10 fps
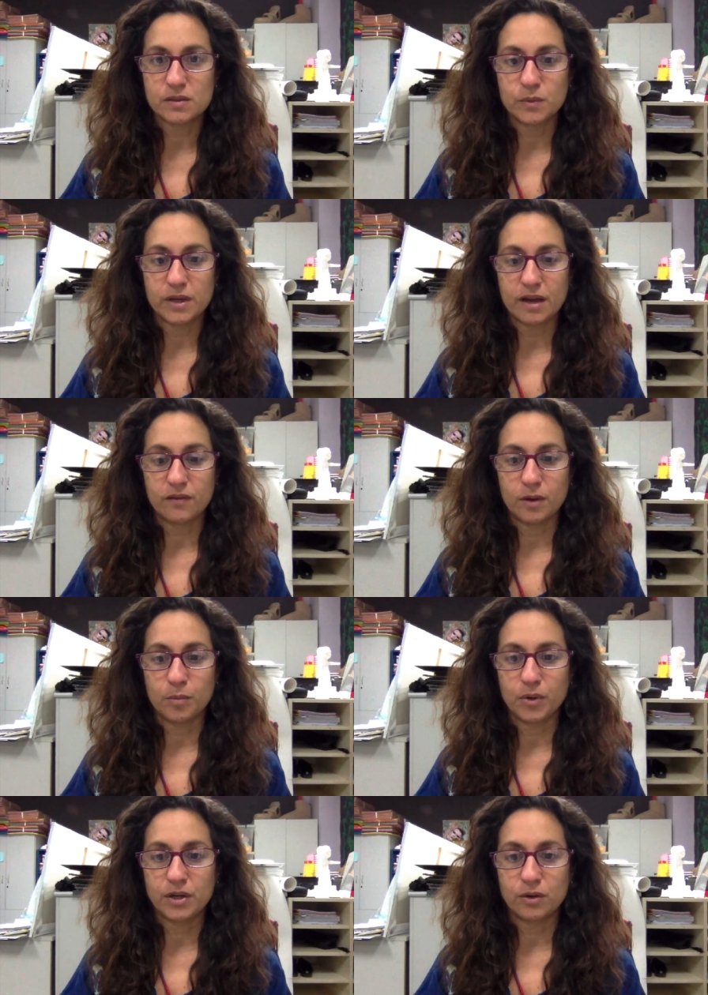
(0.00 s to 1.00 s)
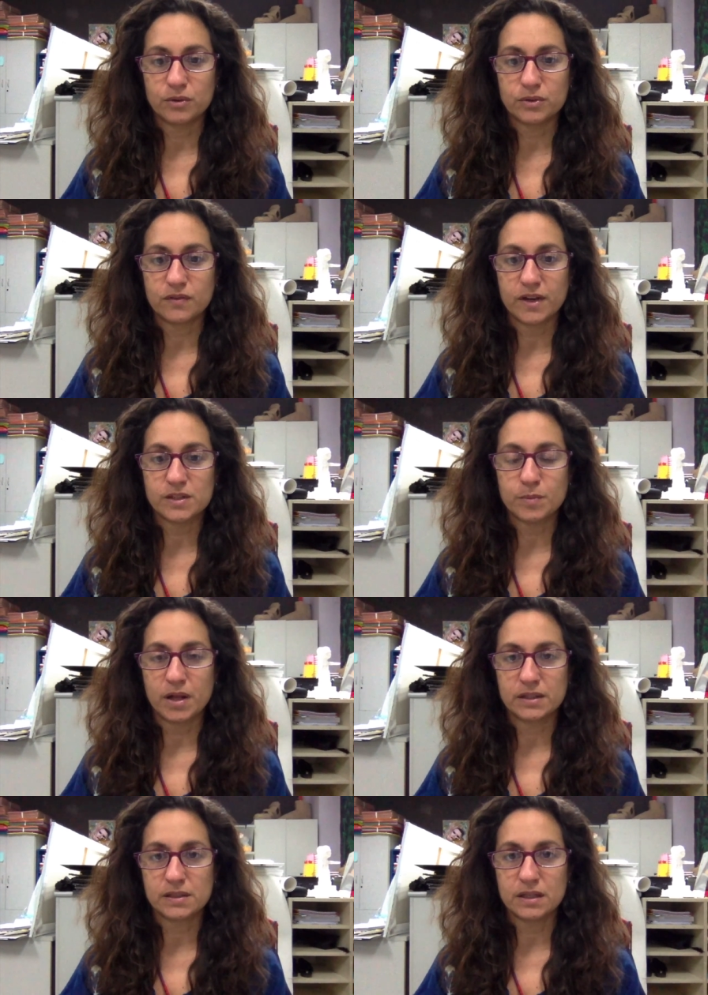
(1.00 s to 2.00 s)
We have a bring your own device
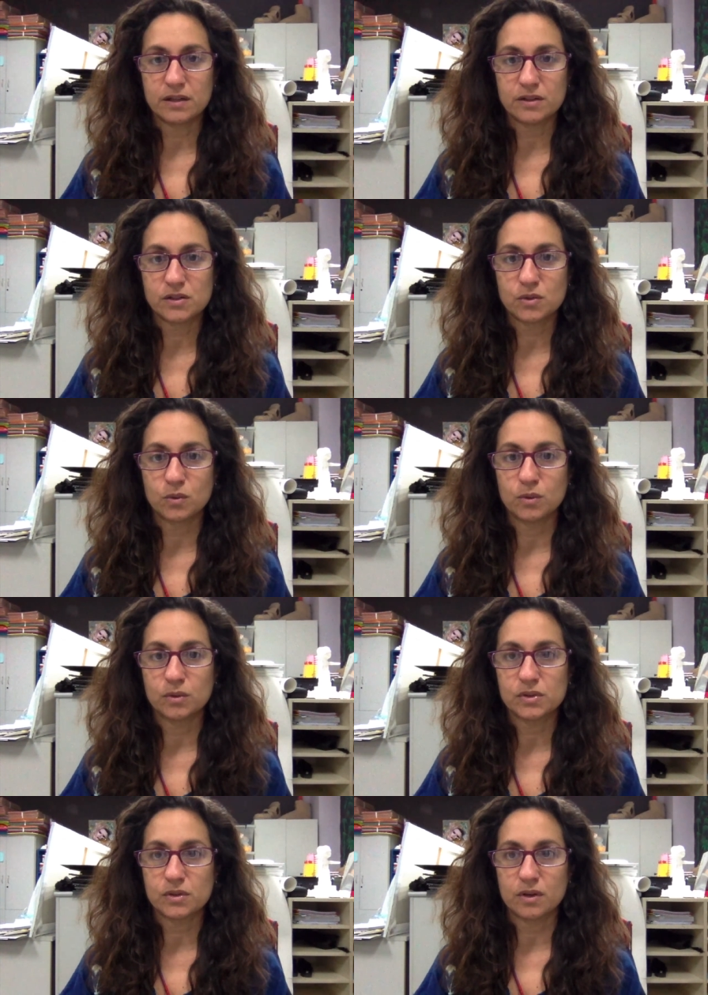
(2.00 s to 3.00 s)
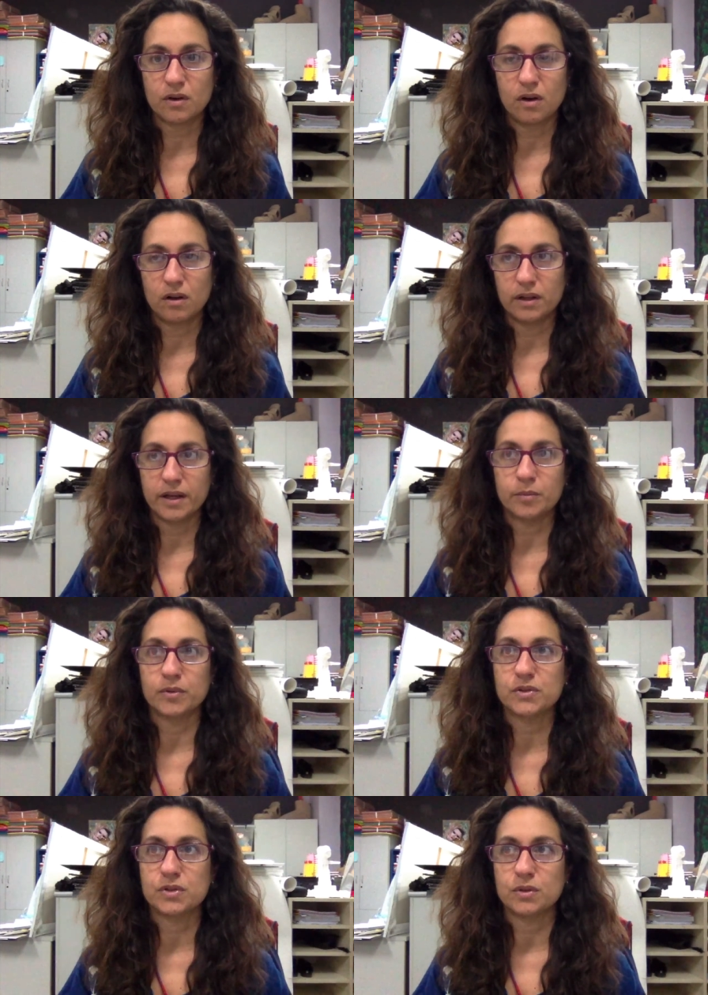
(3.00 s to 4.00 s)
policy here at school, so they're all able
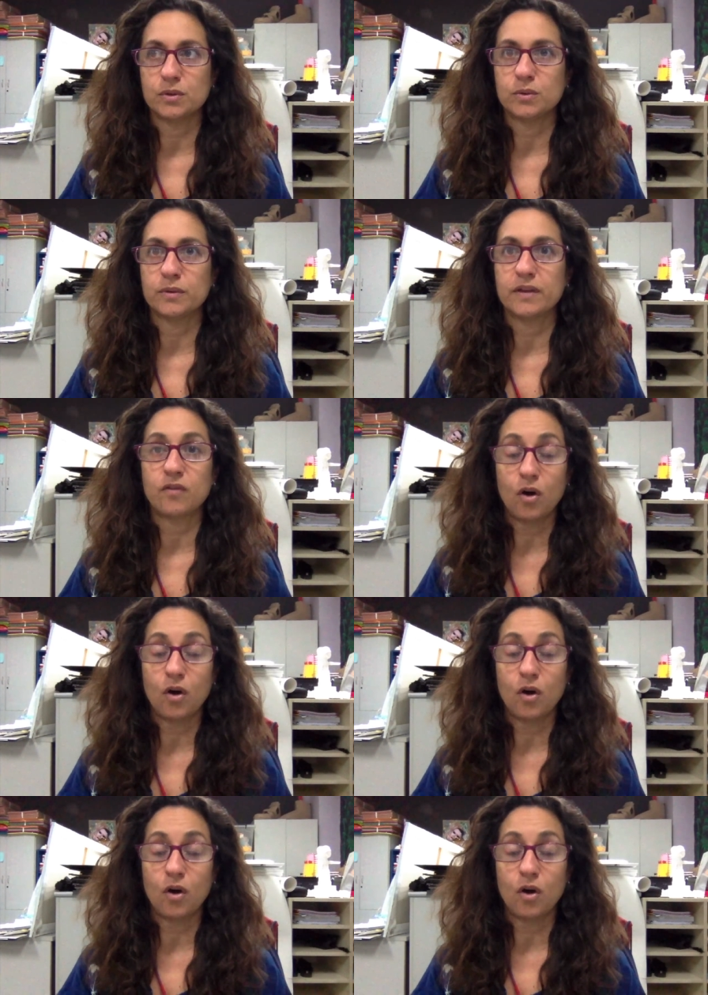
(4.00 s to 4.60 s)
to, they've